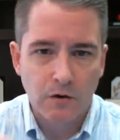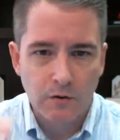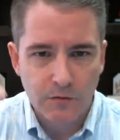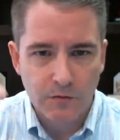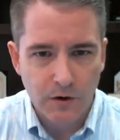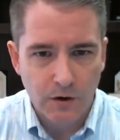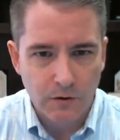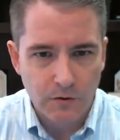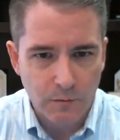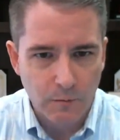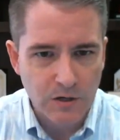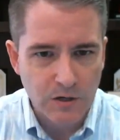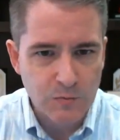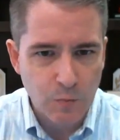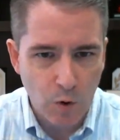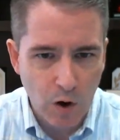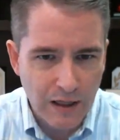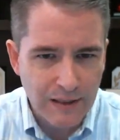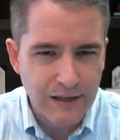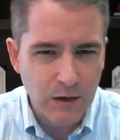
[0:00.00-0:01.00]
They're much
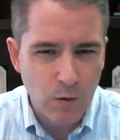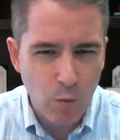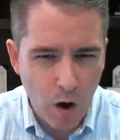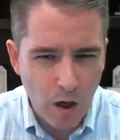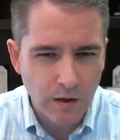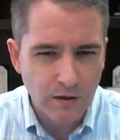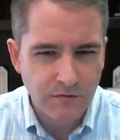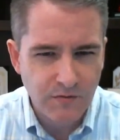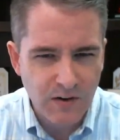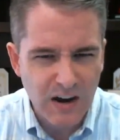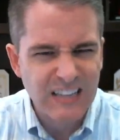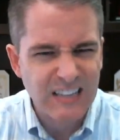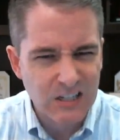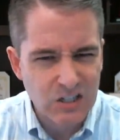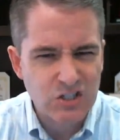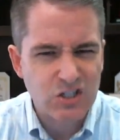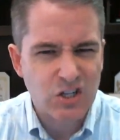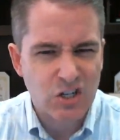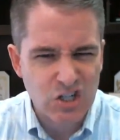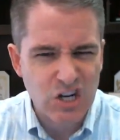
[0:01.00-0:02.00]
more highly qualified
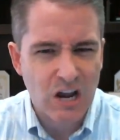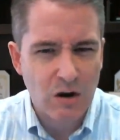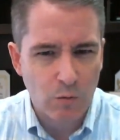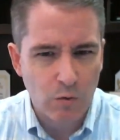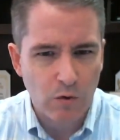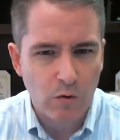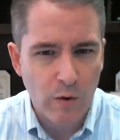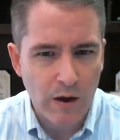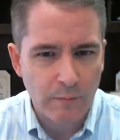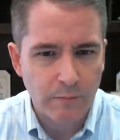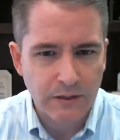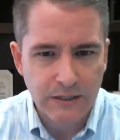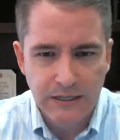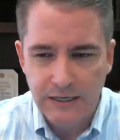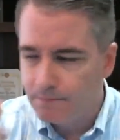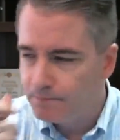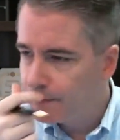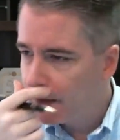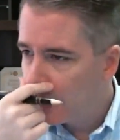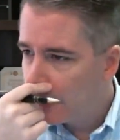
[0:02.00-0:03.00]
than just a general web
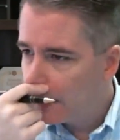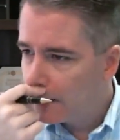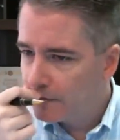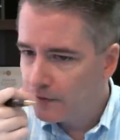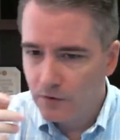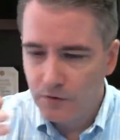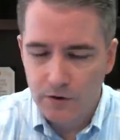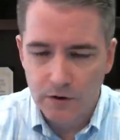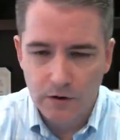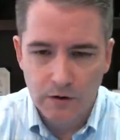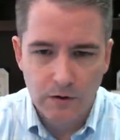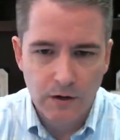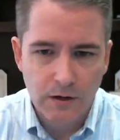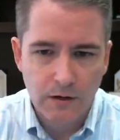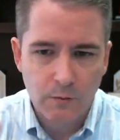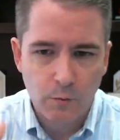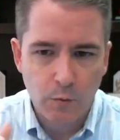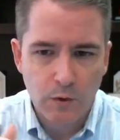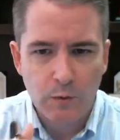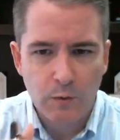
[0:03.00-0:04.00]
lead.
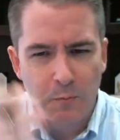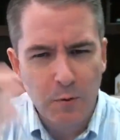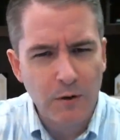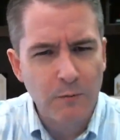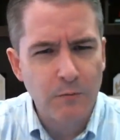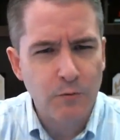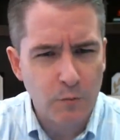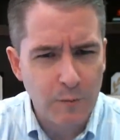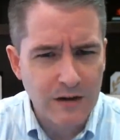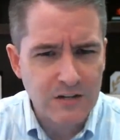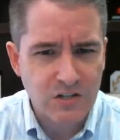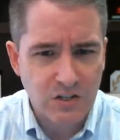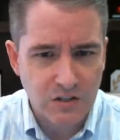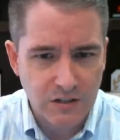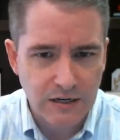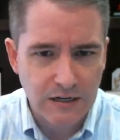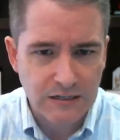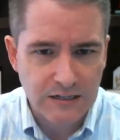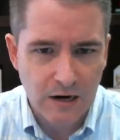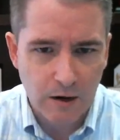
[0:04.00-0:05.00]
We put them through
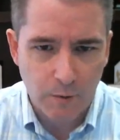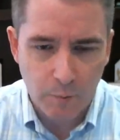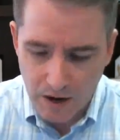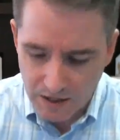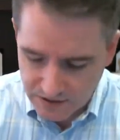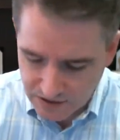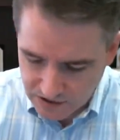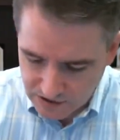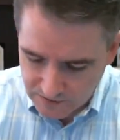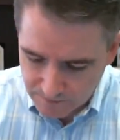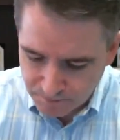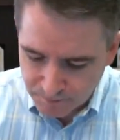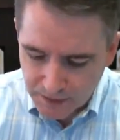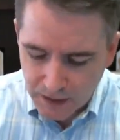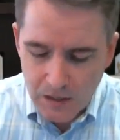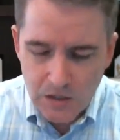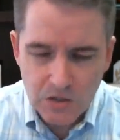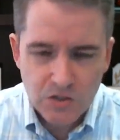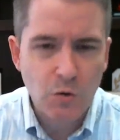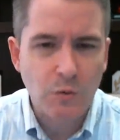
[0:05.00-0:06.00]
basically an entire process.
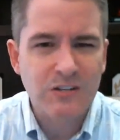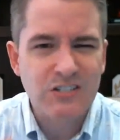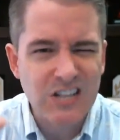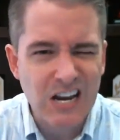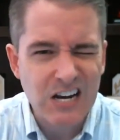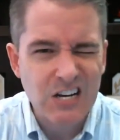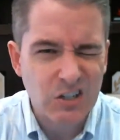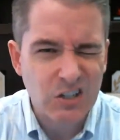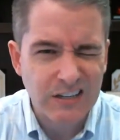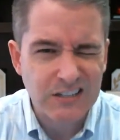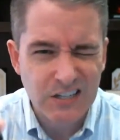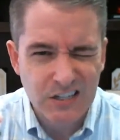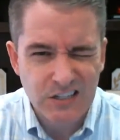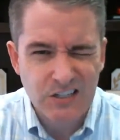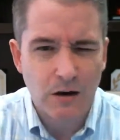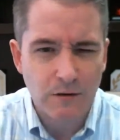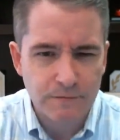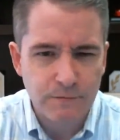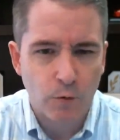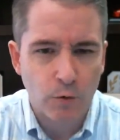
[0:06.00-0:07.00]
So essentially, it's a
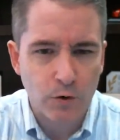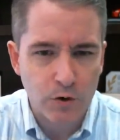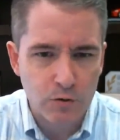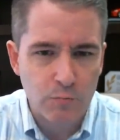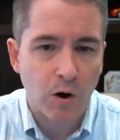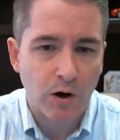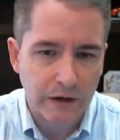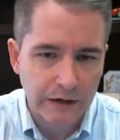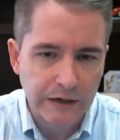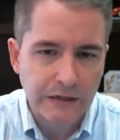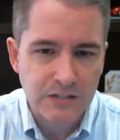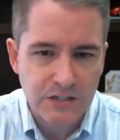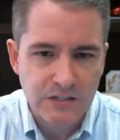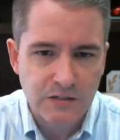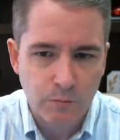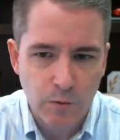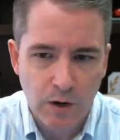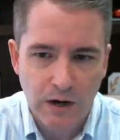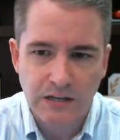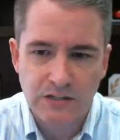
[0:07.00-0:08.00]
done-for-you marketing
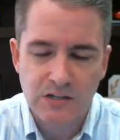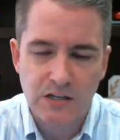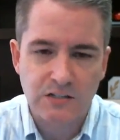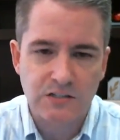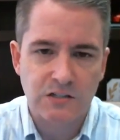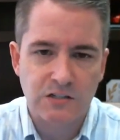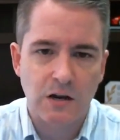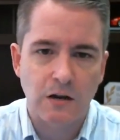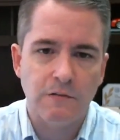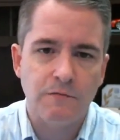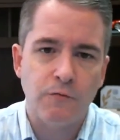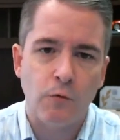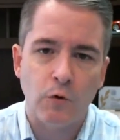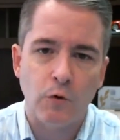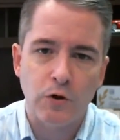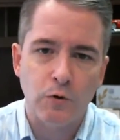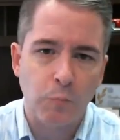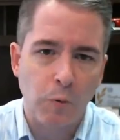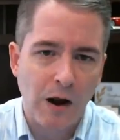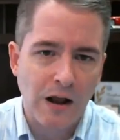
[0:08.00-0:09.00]
system, right? It's a
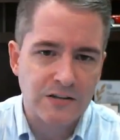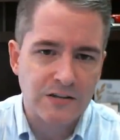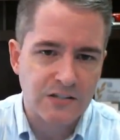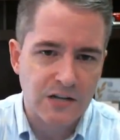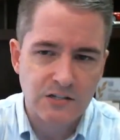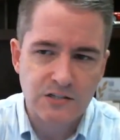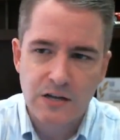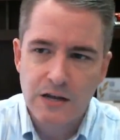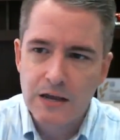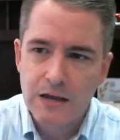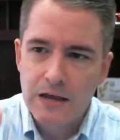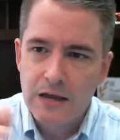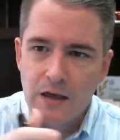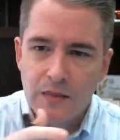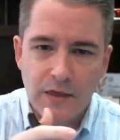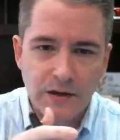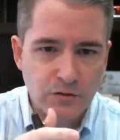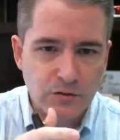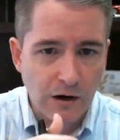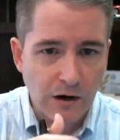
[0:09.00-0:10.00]
done-for-you process
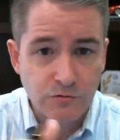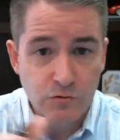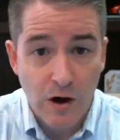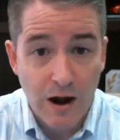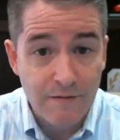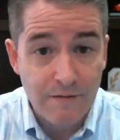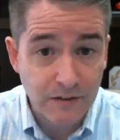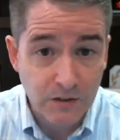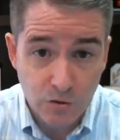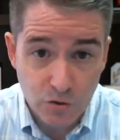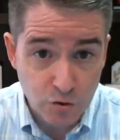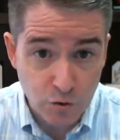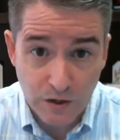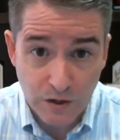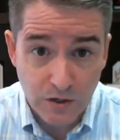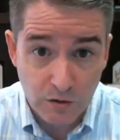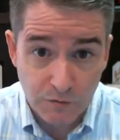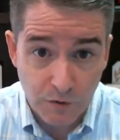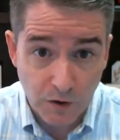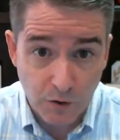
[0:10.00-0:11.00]
that drives traffic
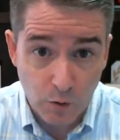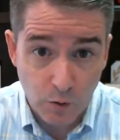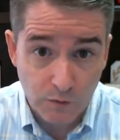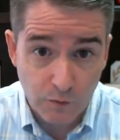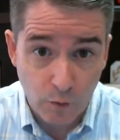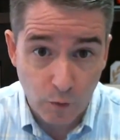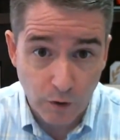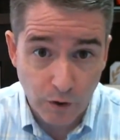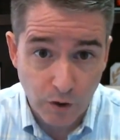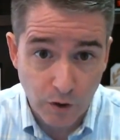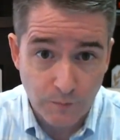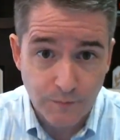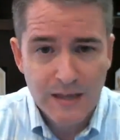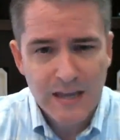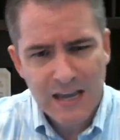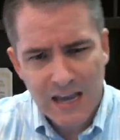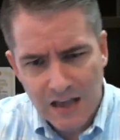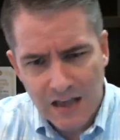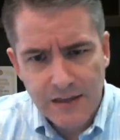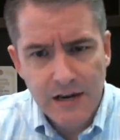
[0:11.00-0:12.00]
straight to your front door for you,
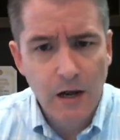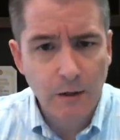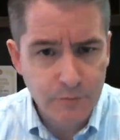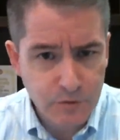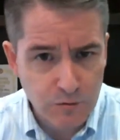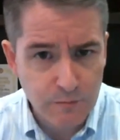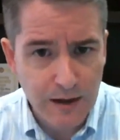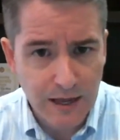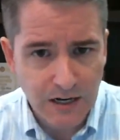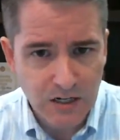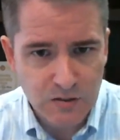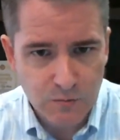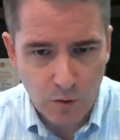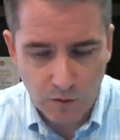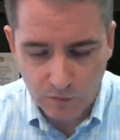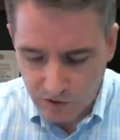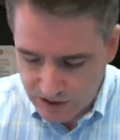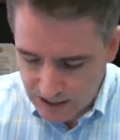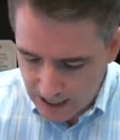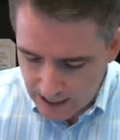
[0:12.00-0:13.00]
and then helps you manage them
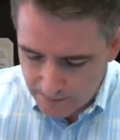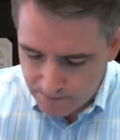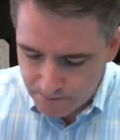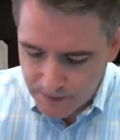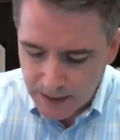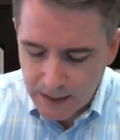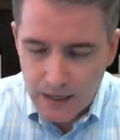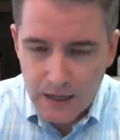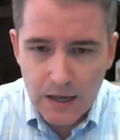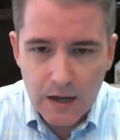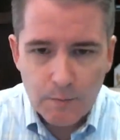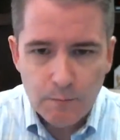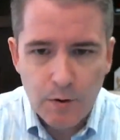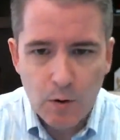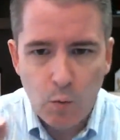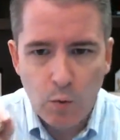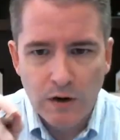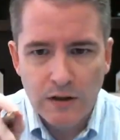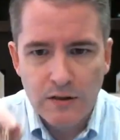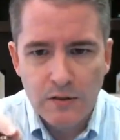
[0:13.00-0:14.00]
over time.
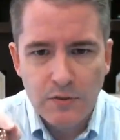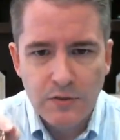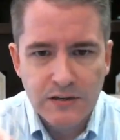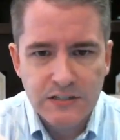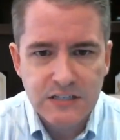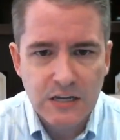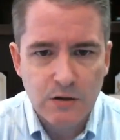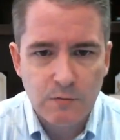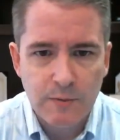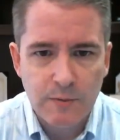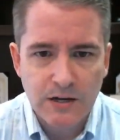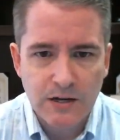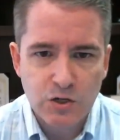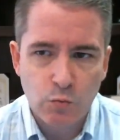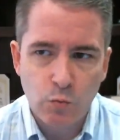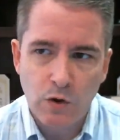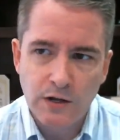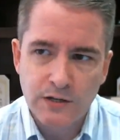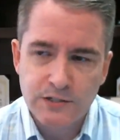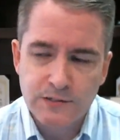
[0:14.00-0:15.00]
But one of the things that you
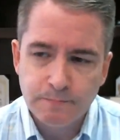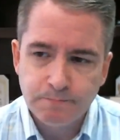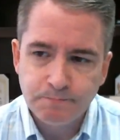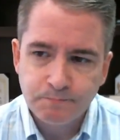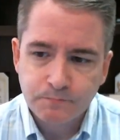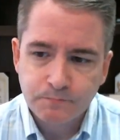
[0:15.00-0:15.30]
mentioned was,